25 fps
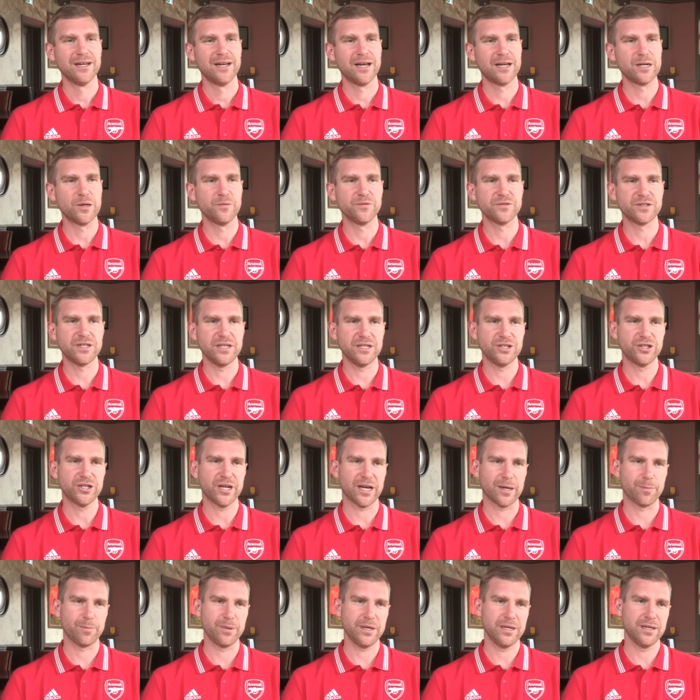And obviously,
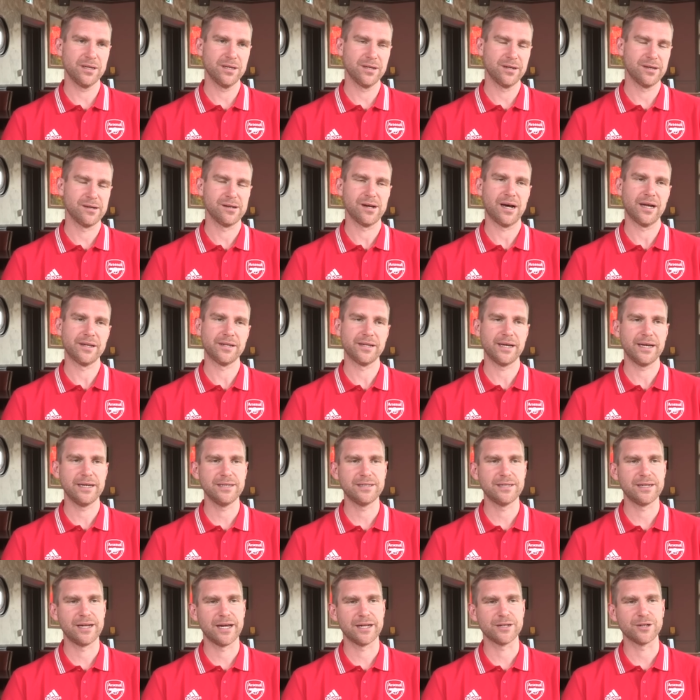Jack being the under
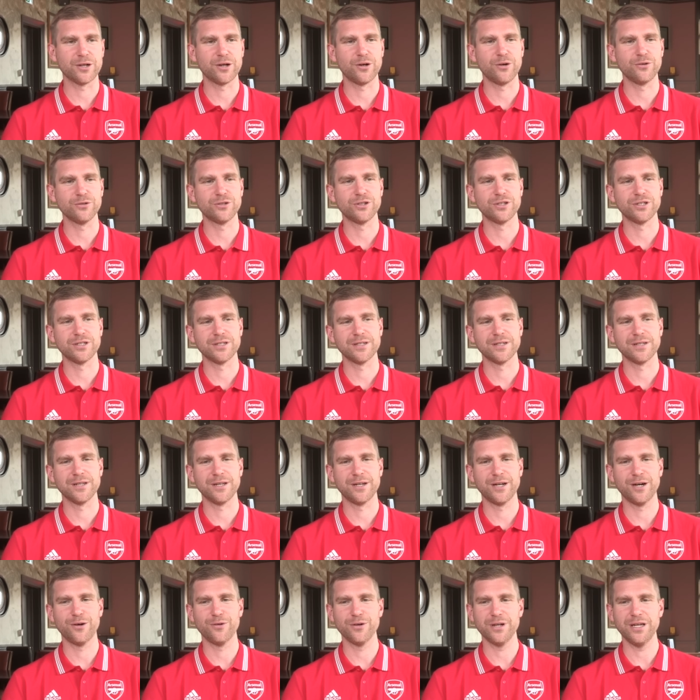18 head coach,
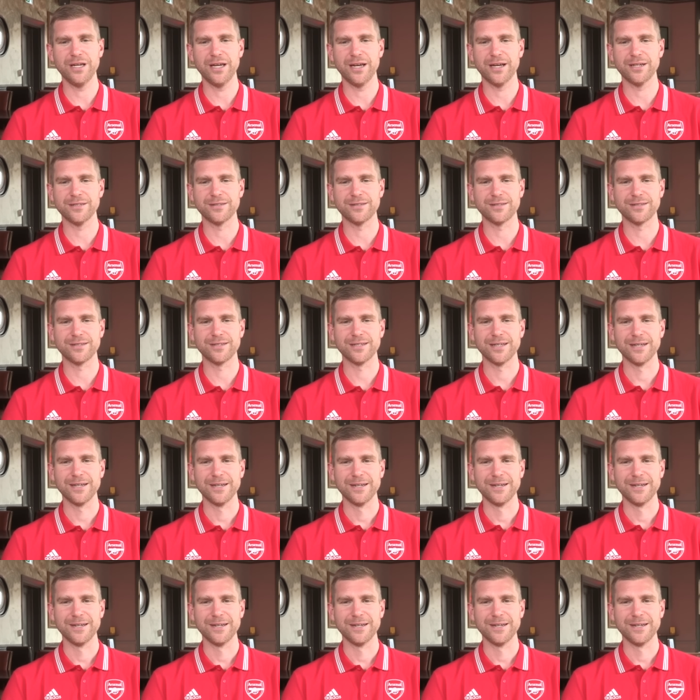you know he has.